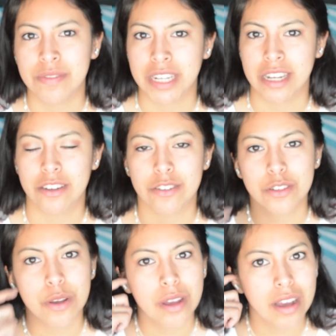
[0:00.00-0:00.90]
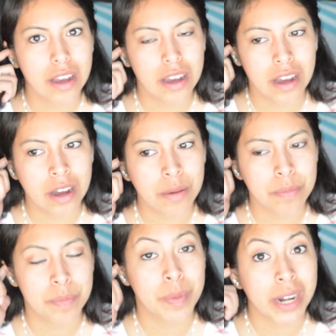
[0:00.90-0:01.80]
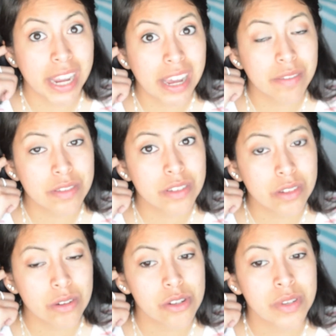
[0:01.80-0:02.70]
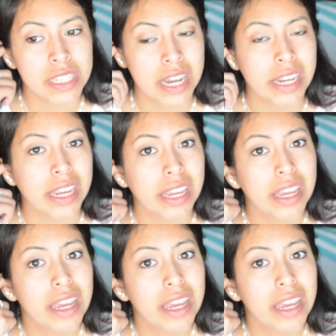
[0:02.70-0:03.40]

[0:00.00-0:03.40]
videos. But I have social anxiety.